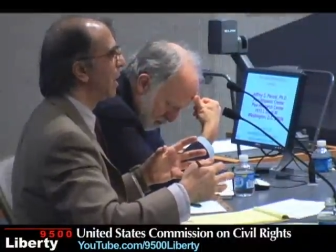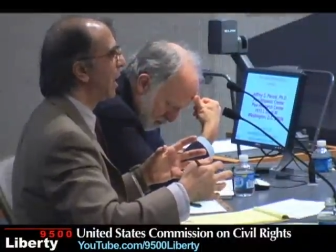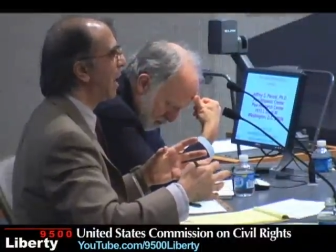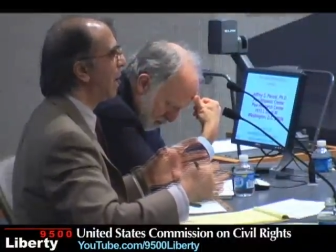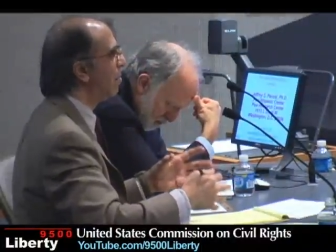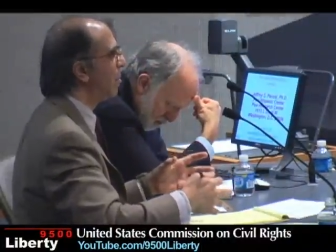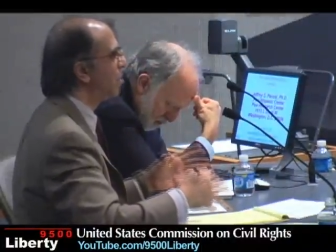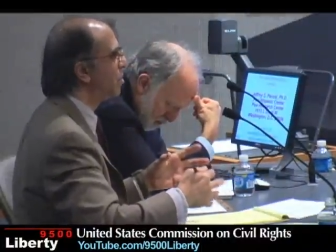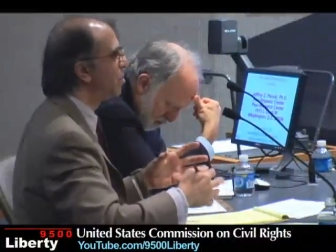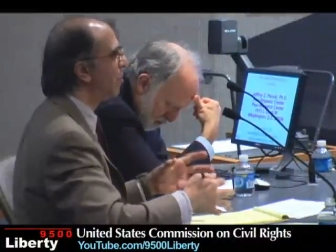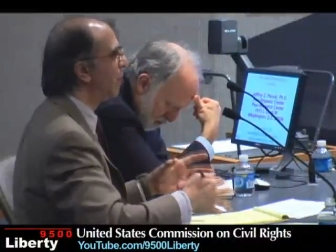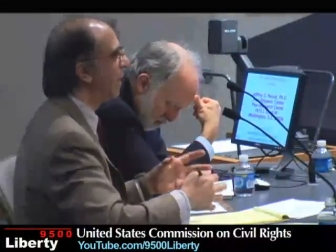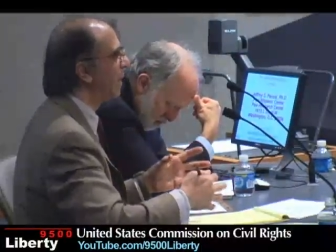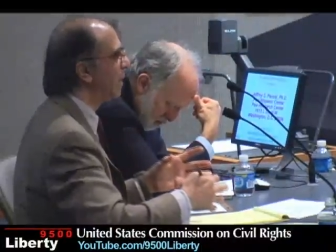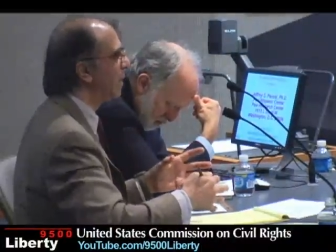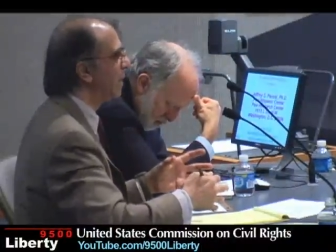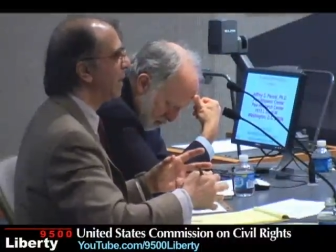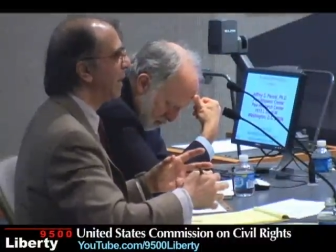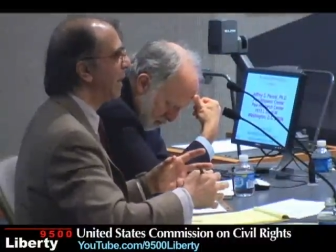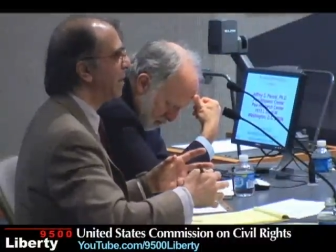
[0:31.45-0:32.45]
how much
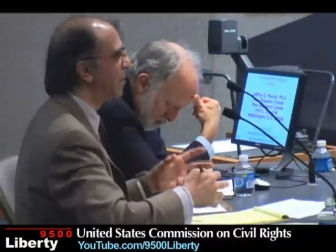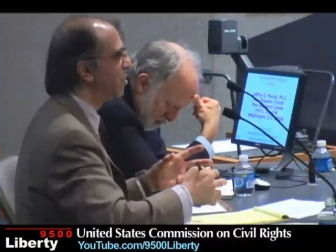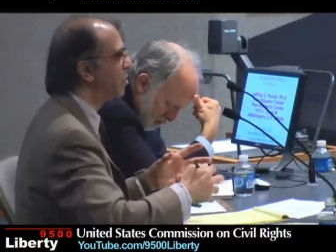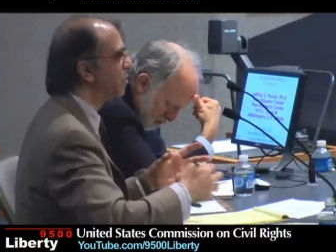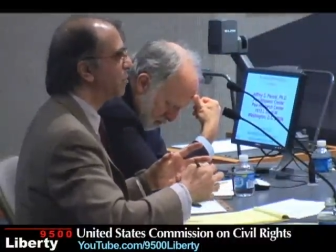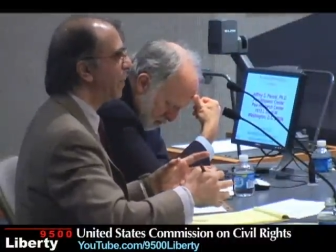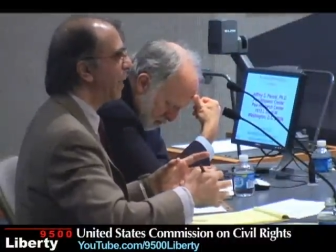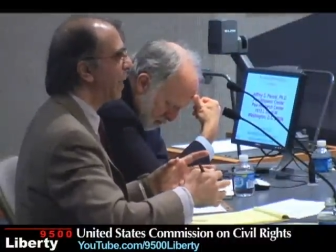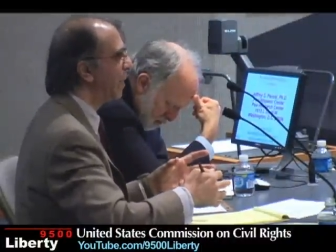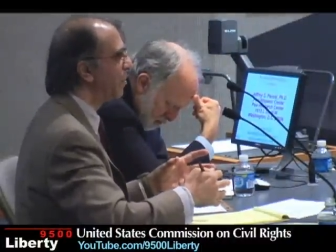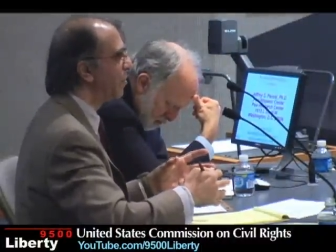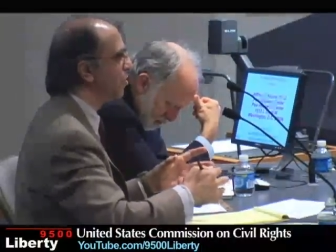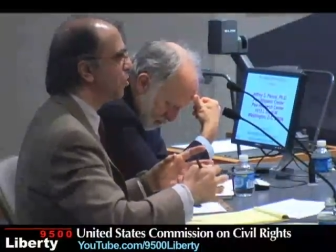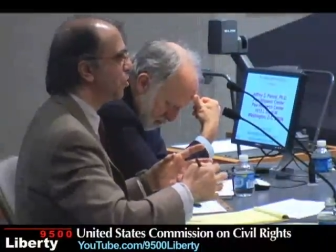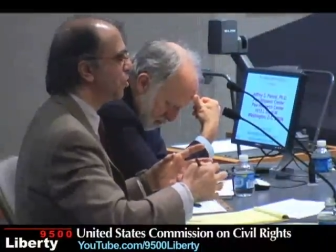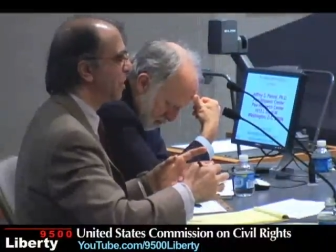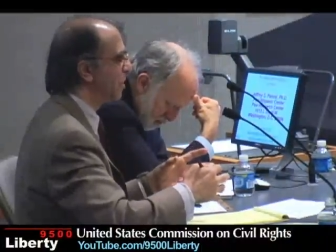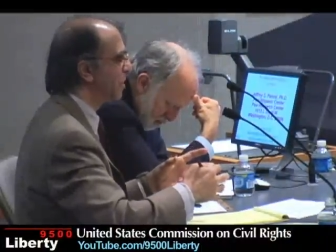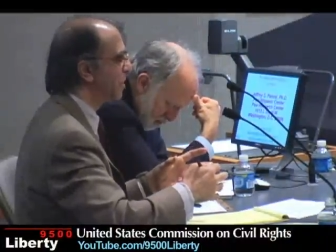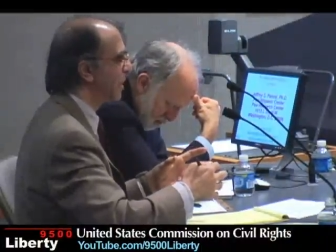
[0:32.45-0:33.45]
money they had spent
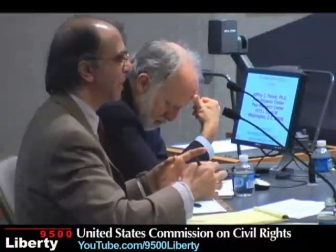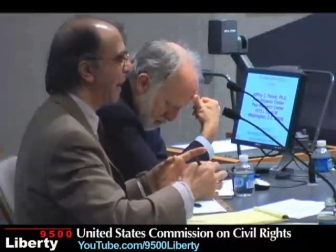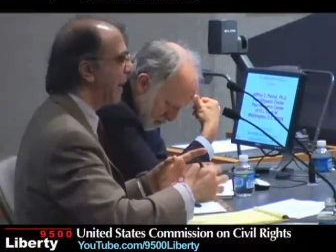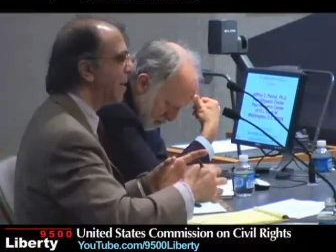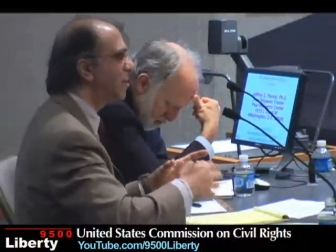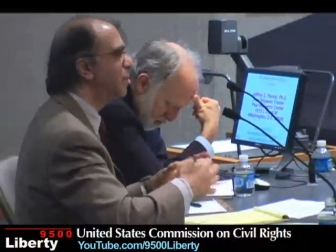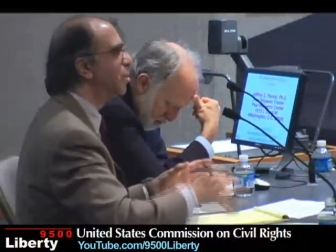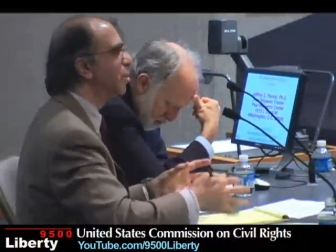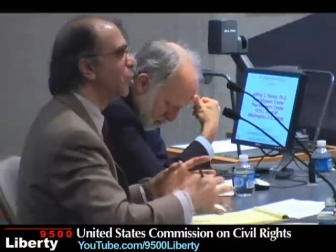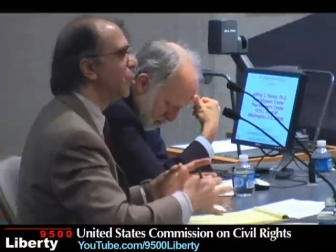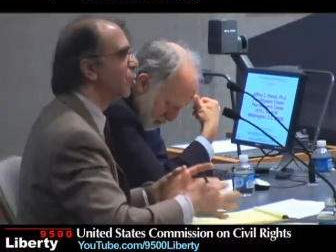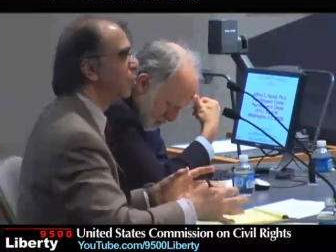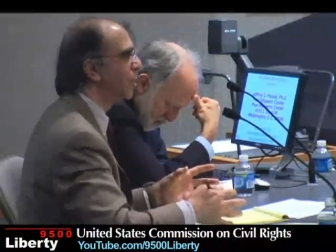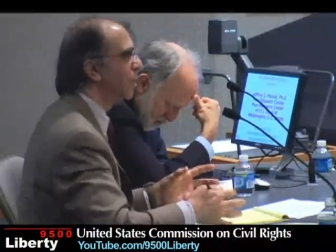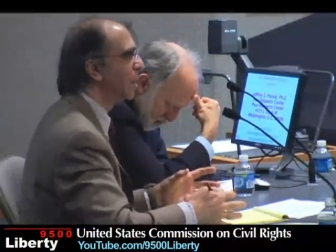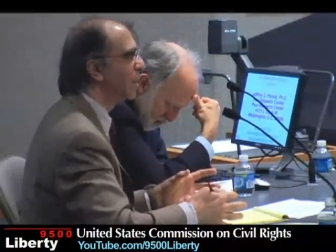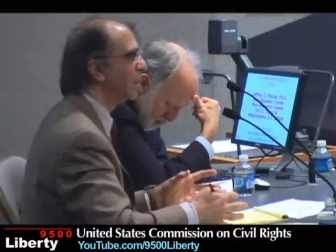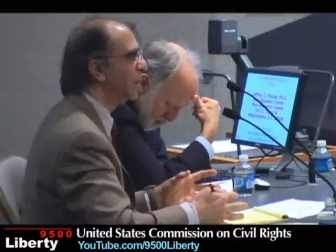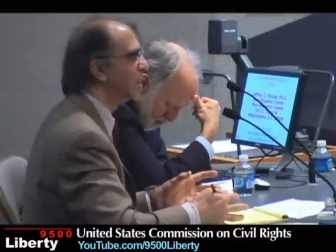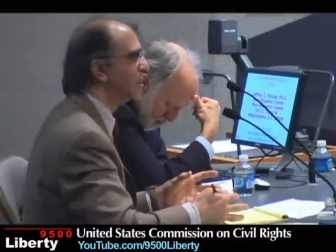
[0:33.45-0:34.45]
just
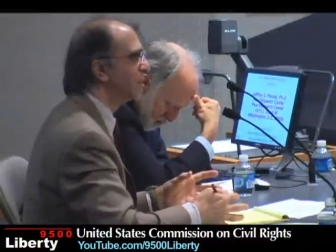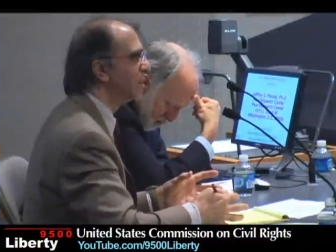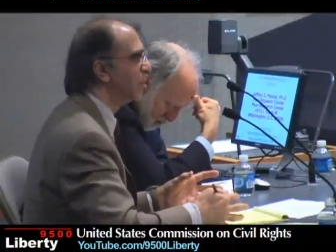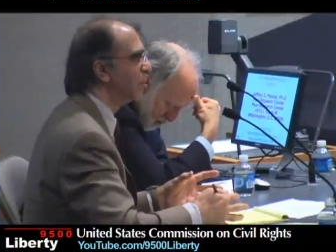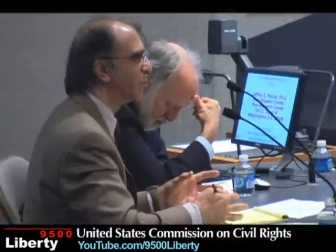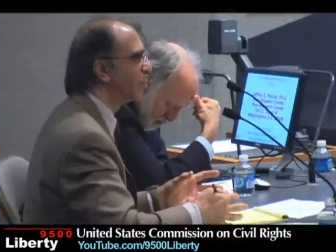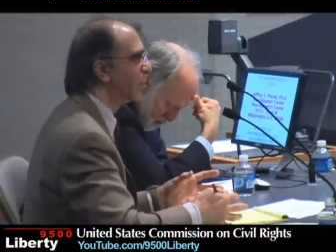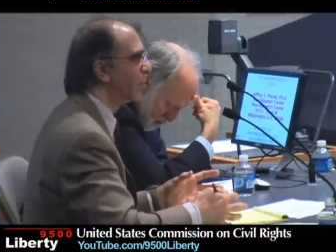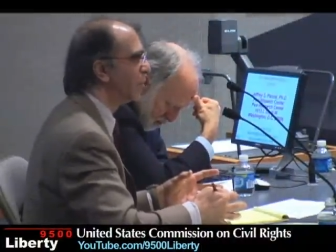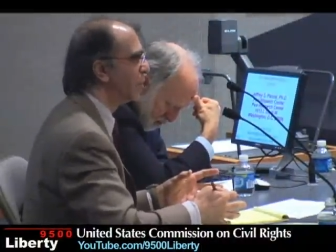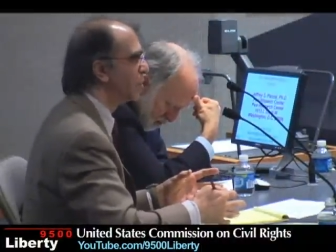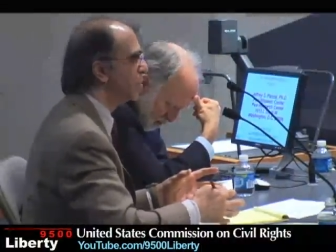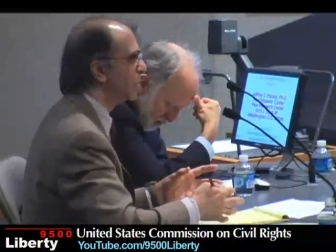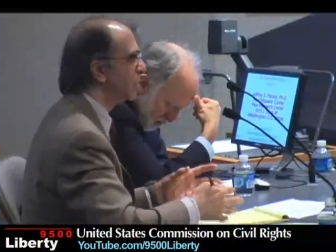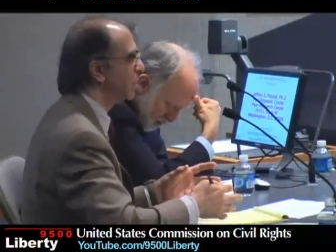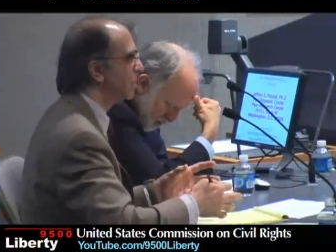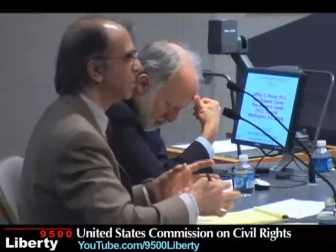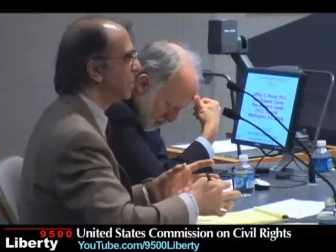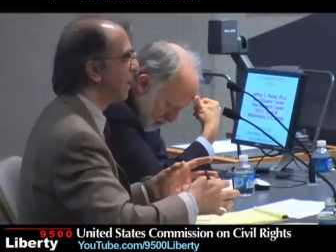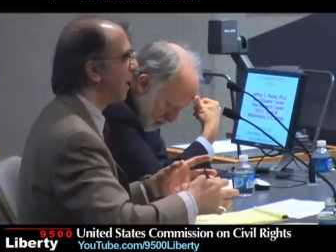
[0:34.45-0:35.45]
executing these new
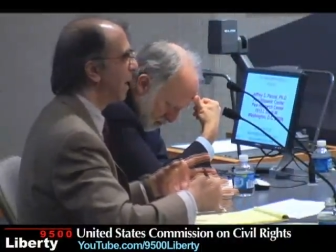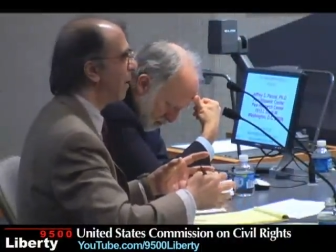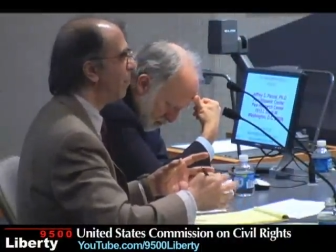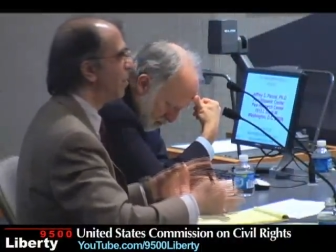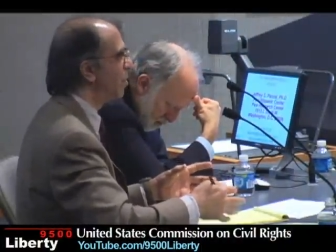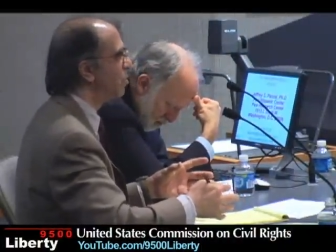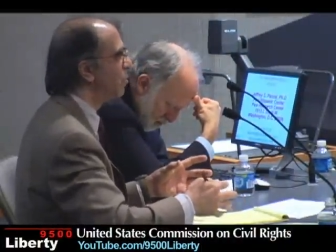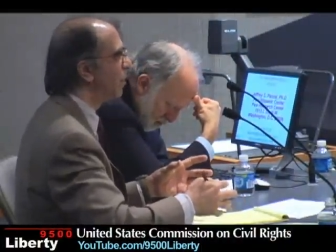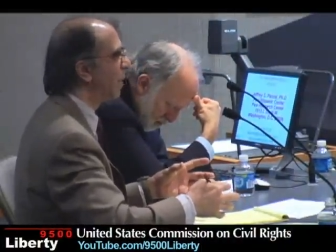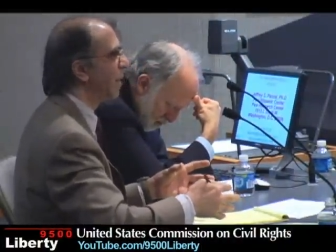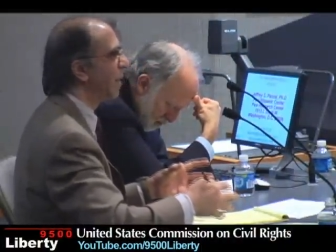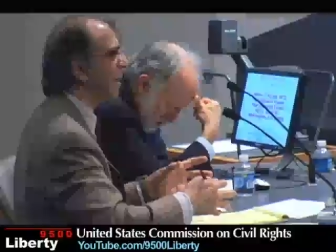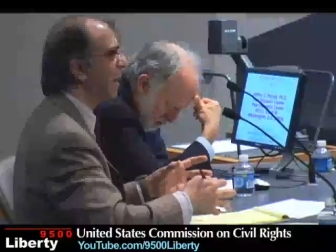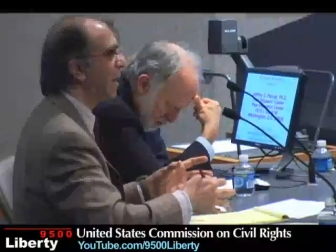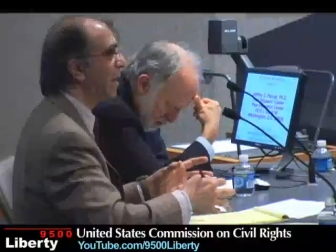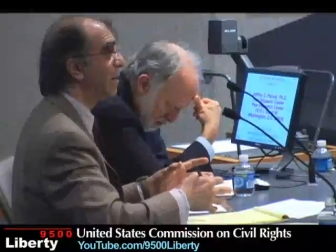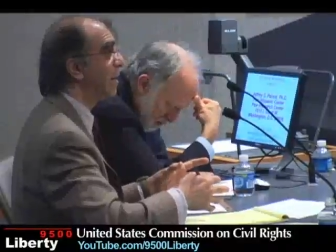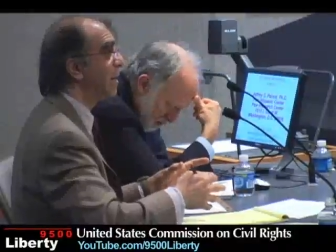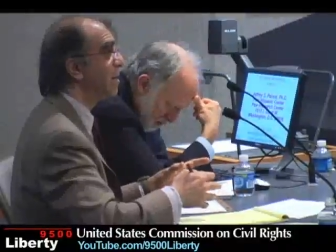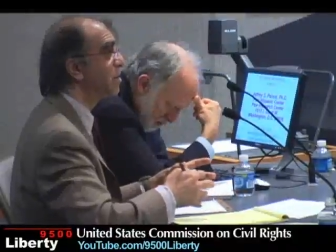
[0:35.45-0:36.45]
provisions and how much money
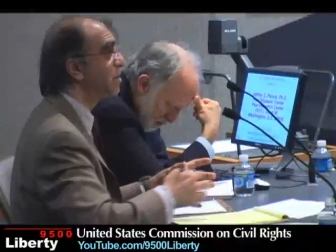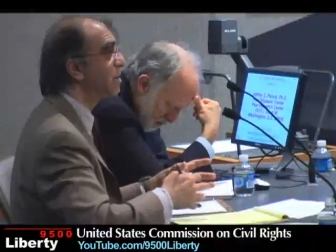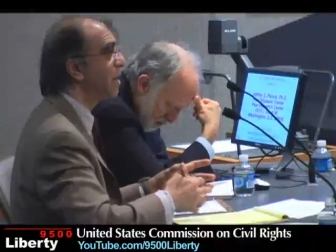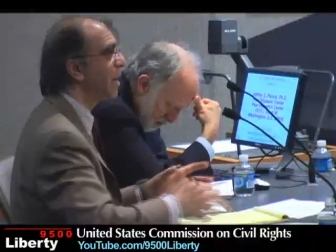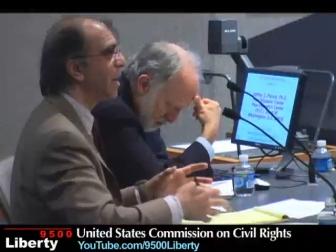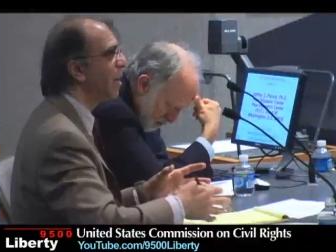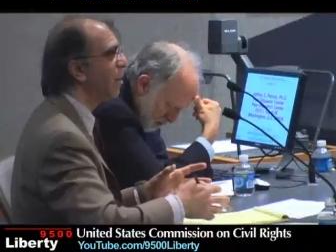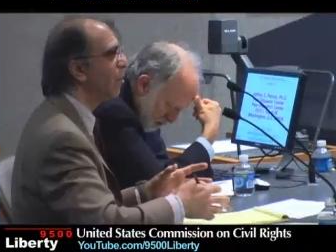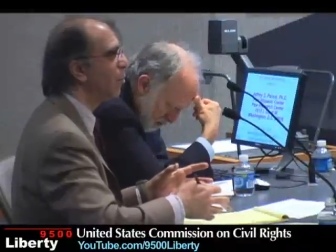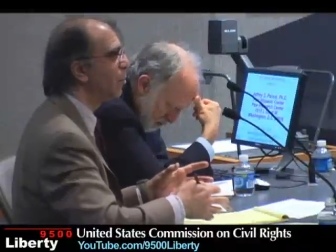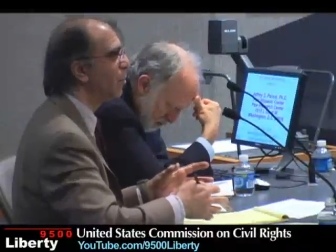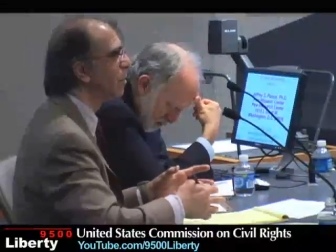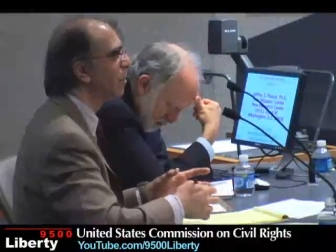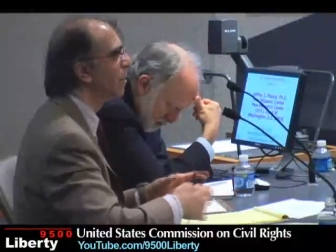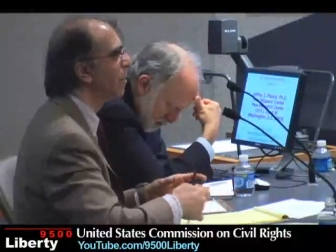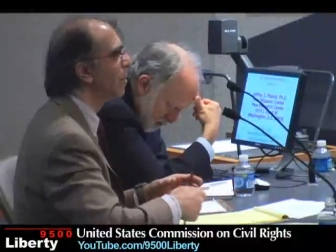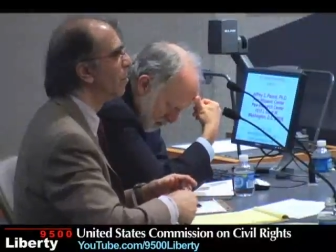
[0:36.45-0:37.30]
had they saved